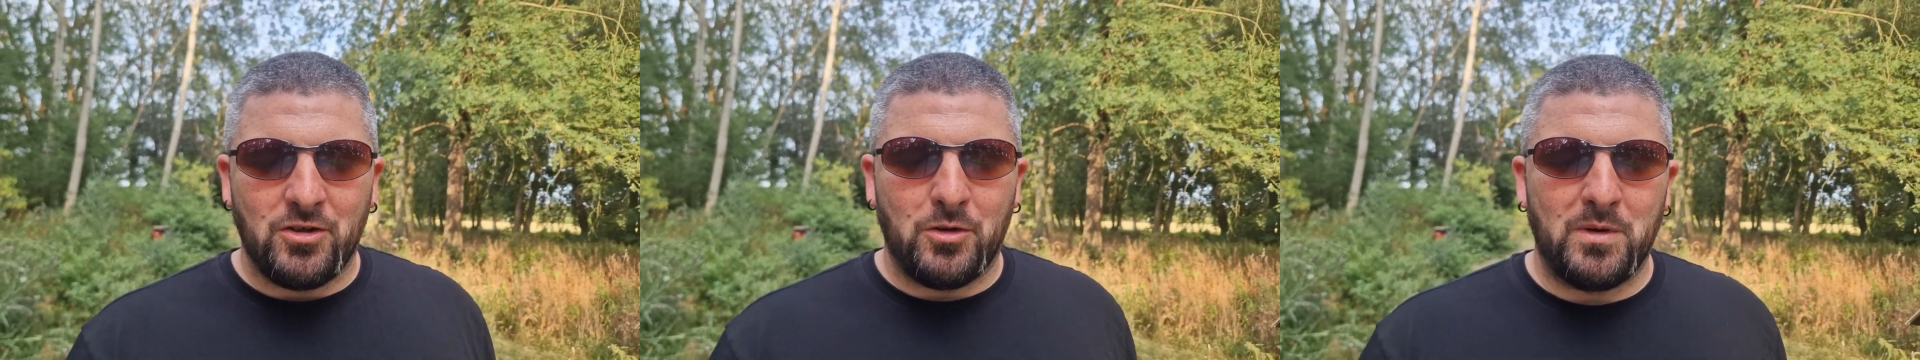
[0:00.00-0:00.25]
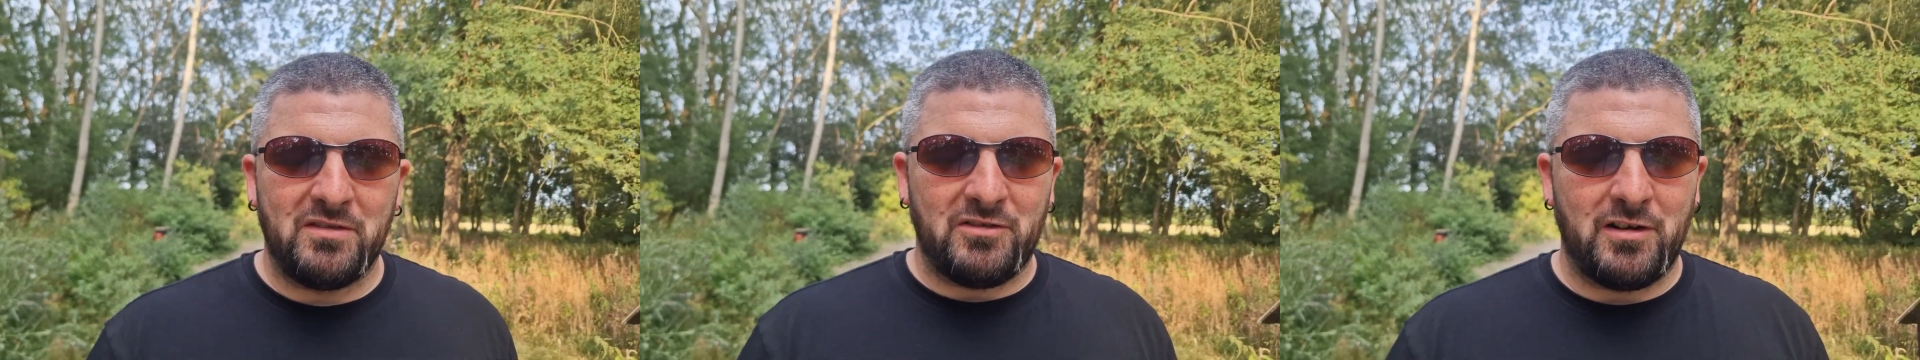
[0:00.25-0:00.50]

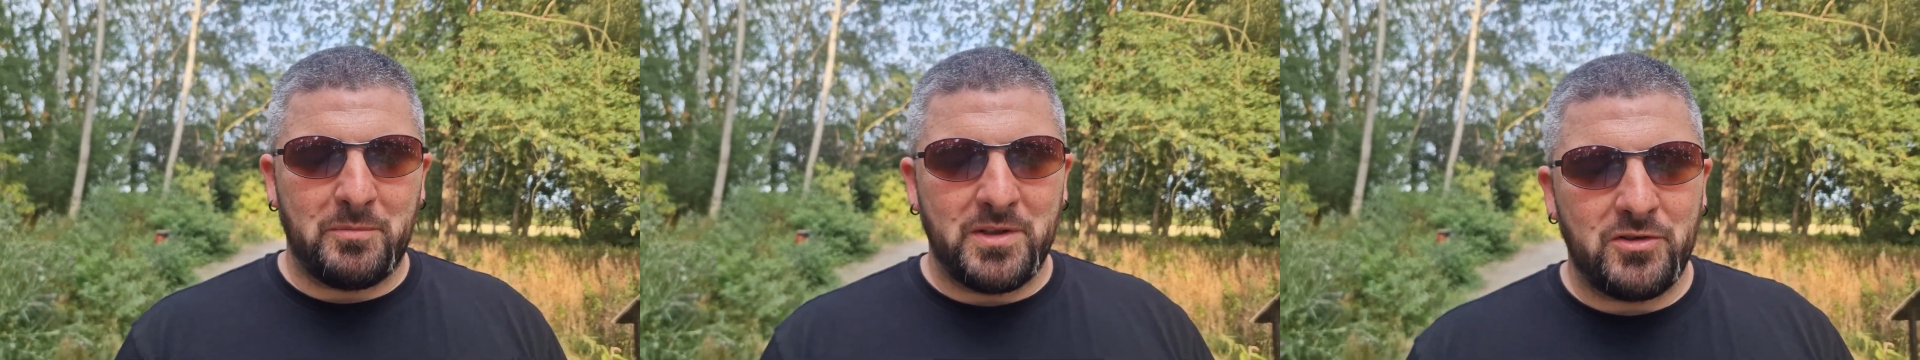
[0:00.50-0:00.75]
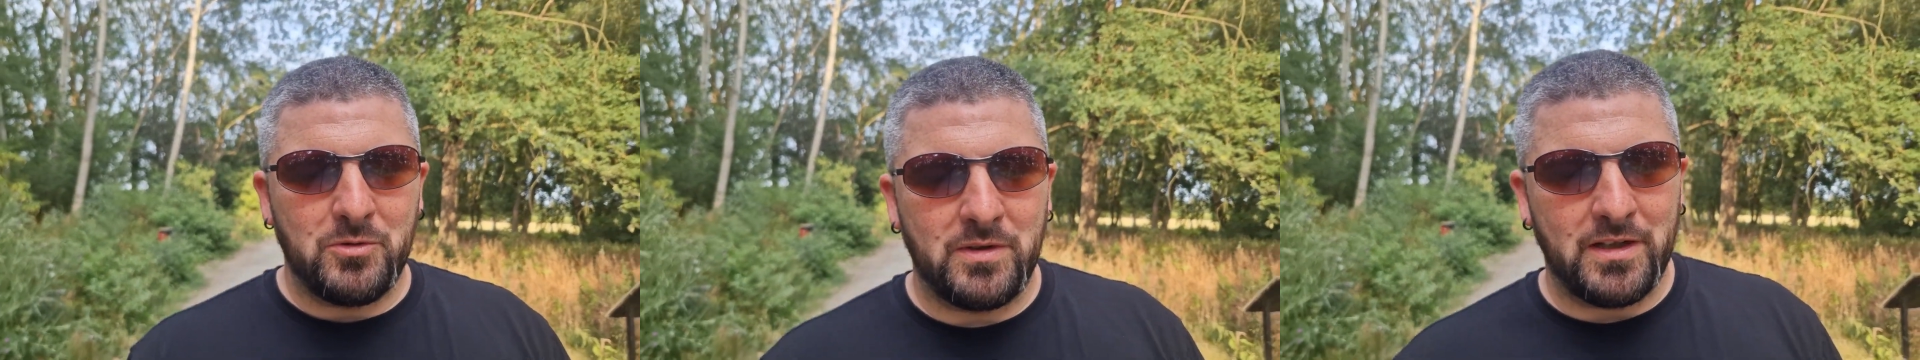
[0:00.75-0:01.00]
or whether I've
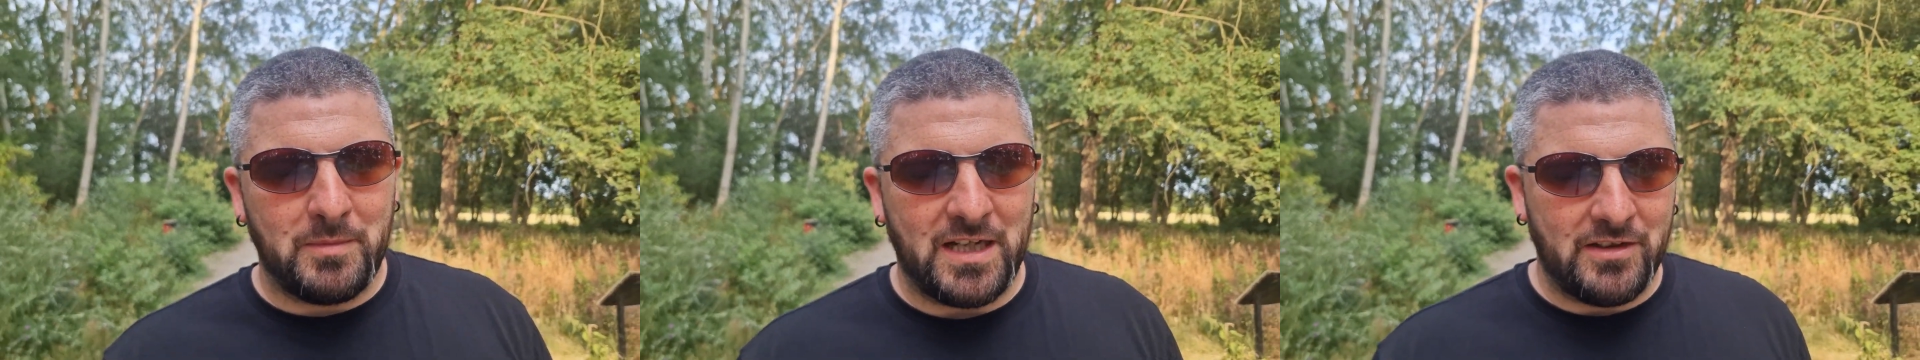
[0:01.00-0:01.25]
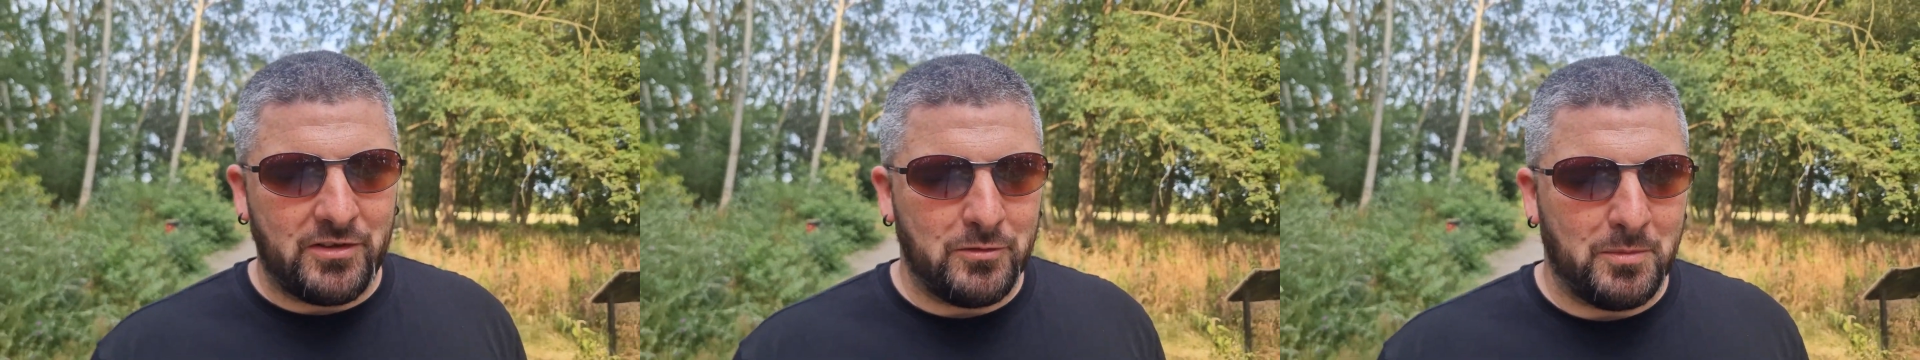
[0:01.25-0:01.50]
been talking
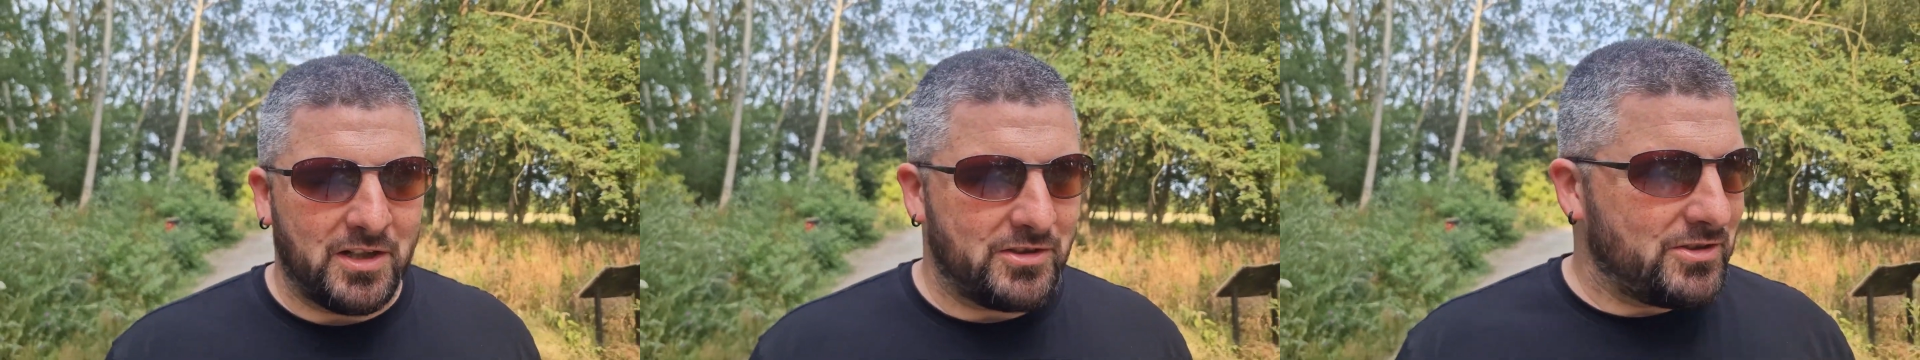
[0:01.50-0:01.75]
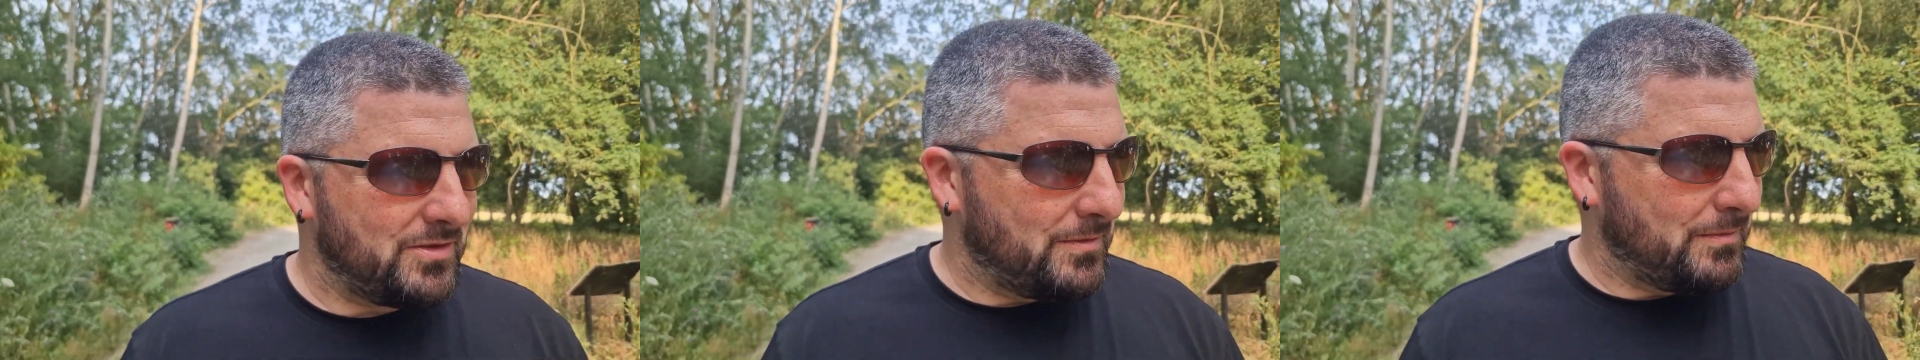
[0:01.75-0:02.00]
about it too
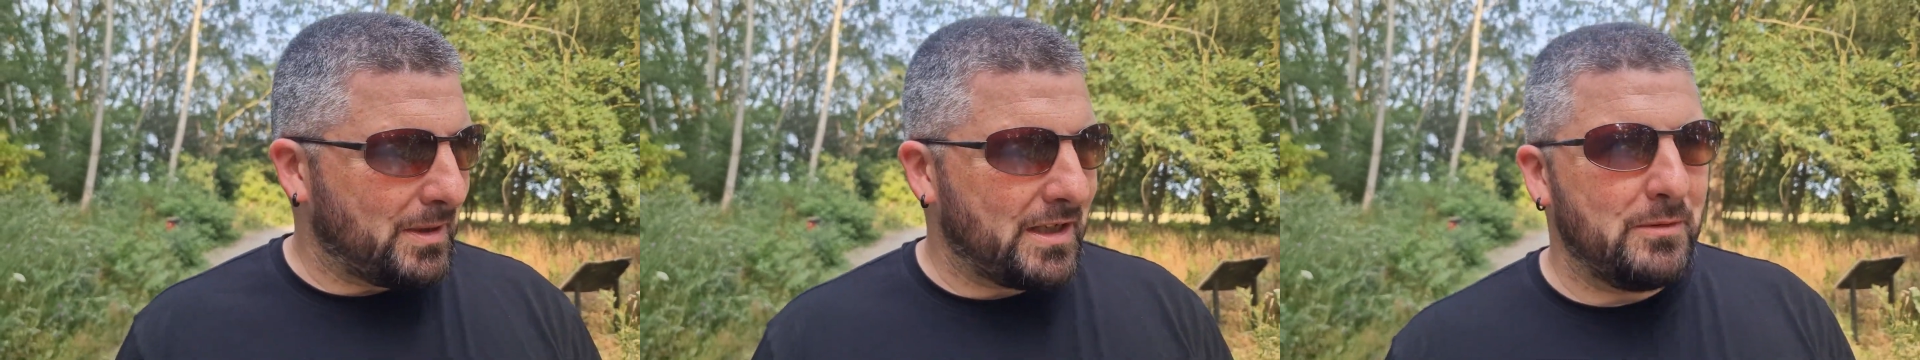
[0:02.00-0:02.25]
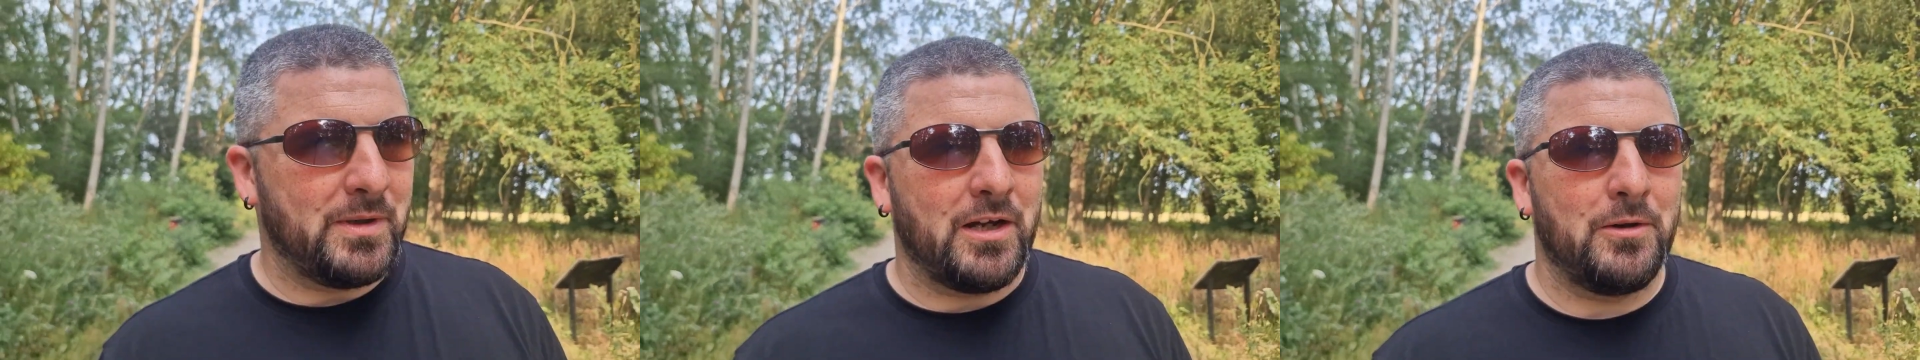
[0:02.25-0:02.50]
much.
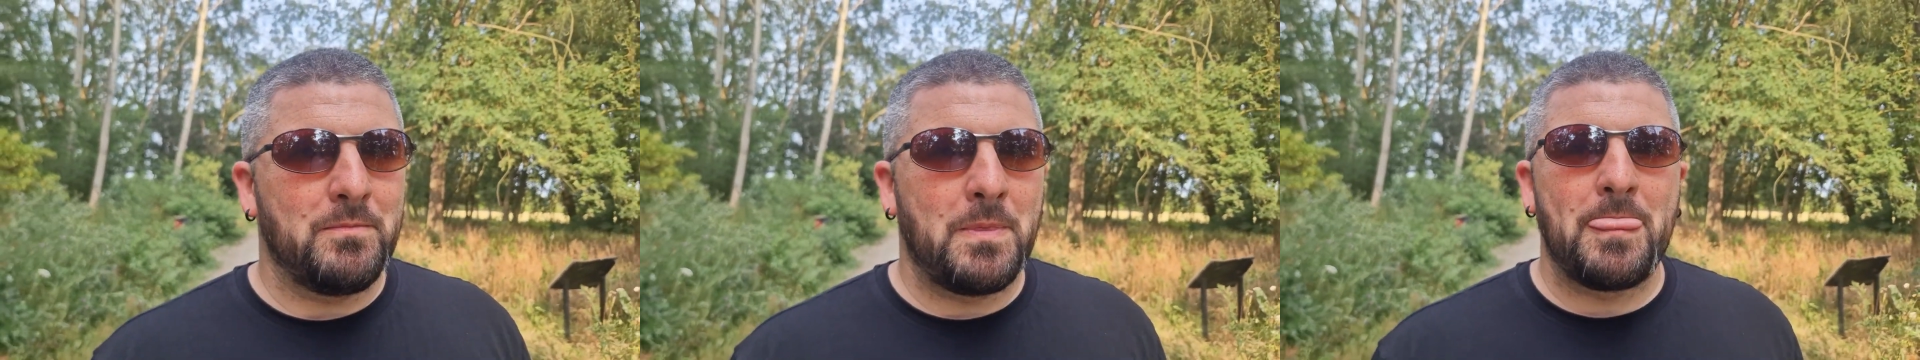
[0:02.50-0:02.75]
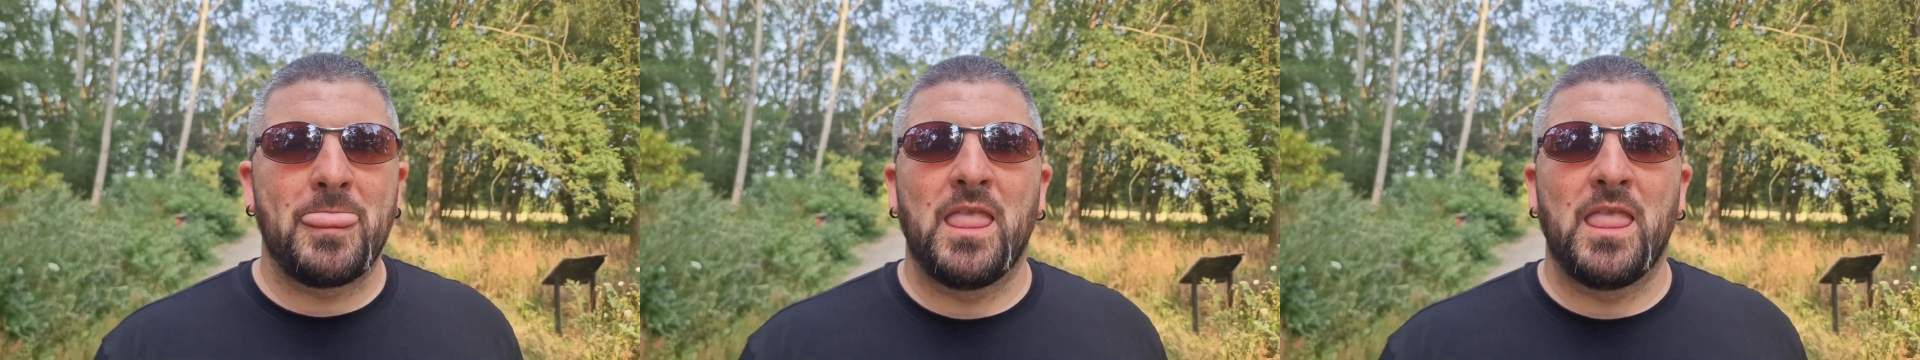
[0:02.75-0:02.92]
But here we go.